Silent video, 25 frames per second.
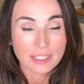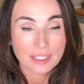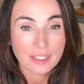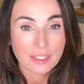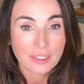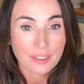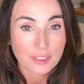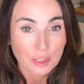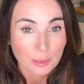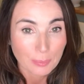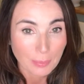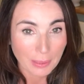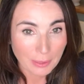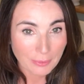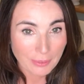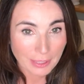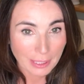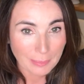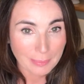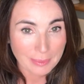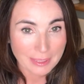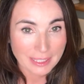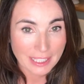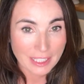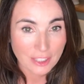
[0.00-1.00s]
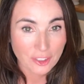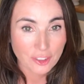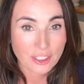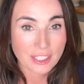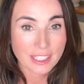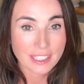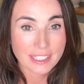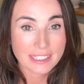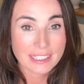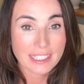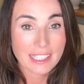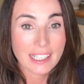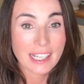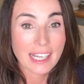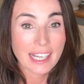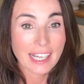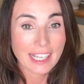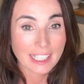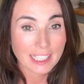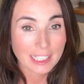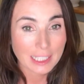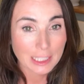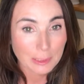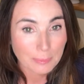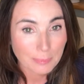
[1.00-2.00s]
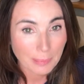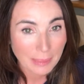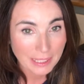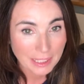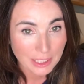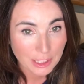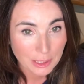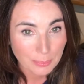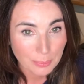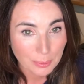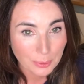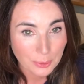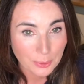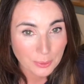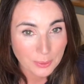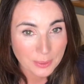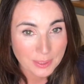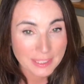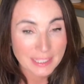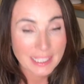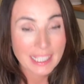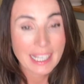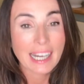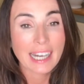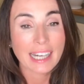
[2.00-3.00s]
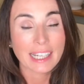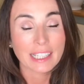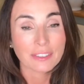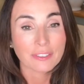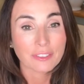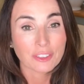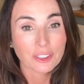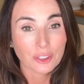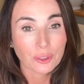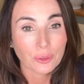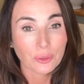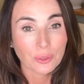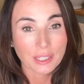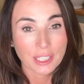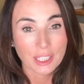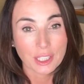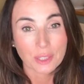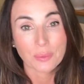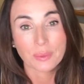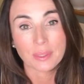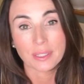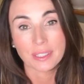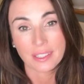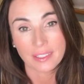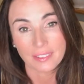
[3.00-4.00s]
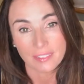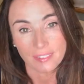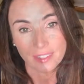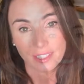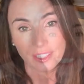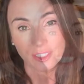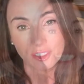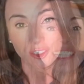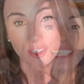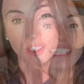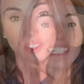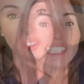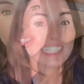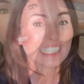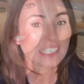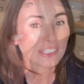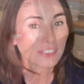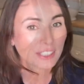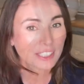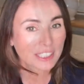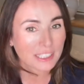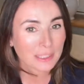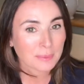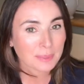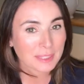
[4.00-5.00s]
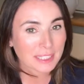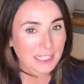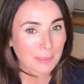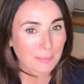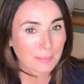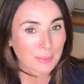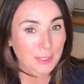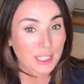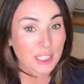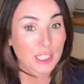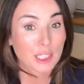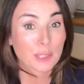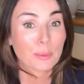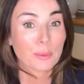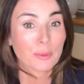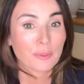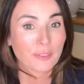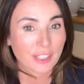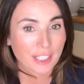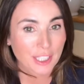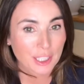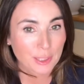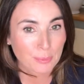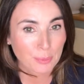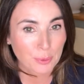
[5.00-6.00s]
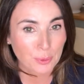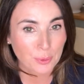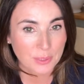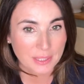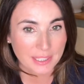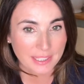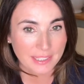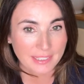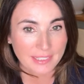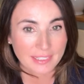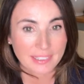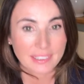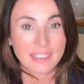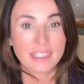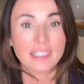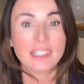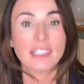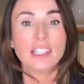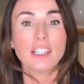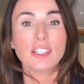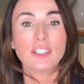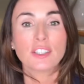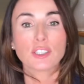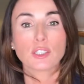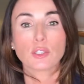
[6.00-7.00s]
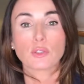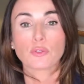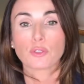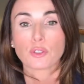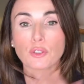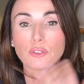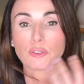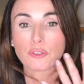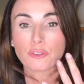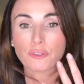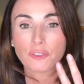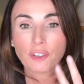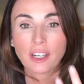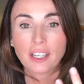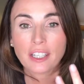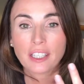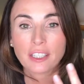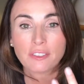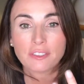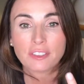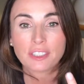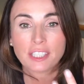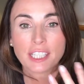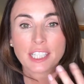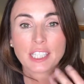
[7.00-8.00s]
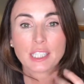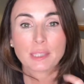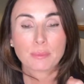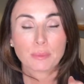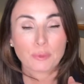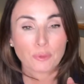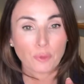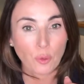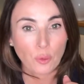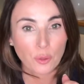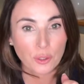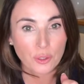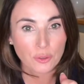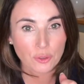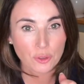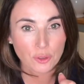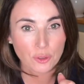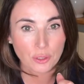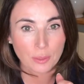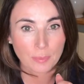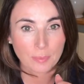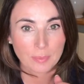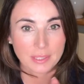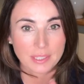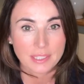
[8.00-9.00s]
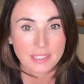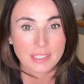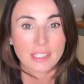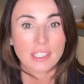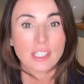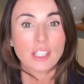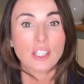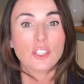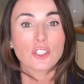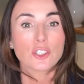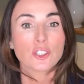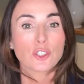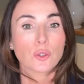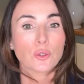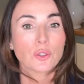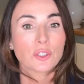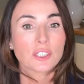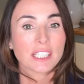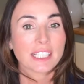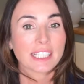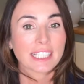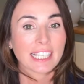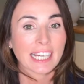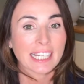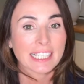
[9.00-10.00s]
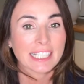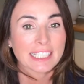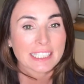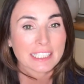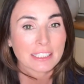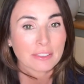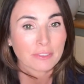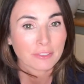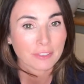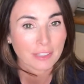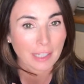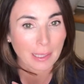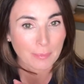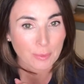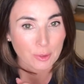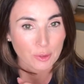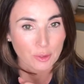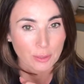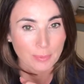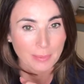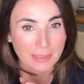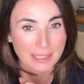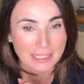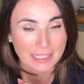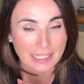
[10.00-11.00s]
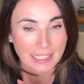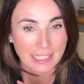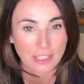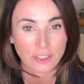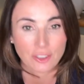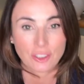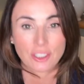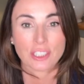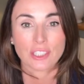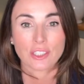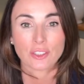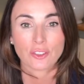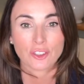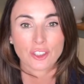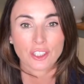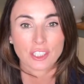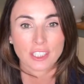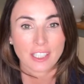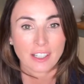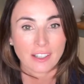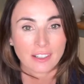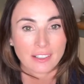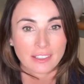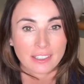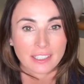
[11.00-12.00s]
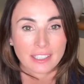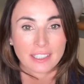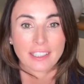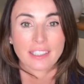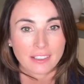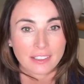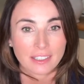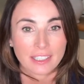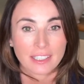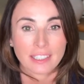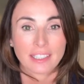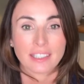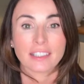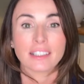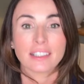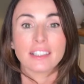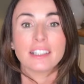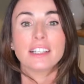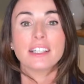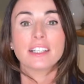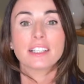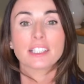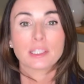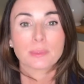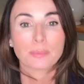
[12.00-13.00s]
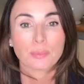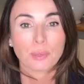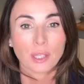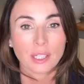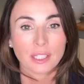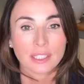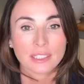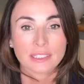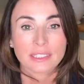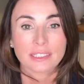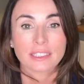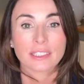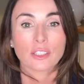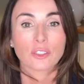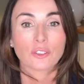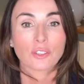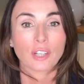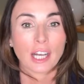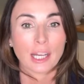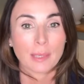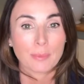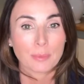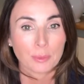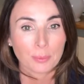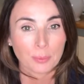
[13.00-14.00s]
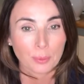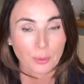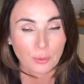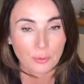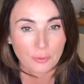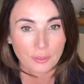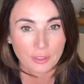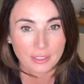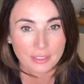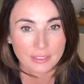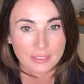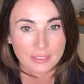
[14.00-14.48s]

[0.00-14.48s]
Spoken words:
So my recommendation is expect a bruise, and if you don't get one, then you're lucky. Here are some tips to prevent bruising. So for 5 days before your treatment, don't take anti-inflammatory medications such as aspirin, naproxen or ibuprofen.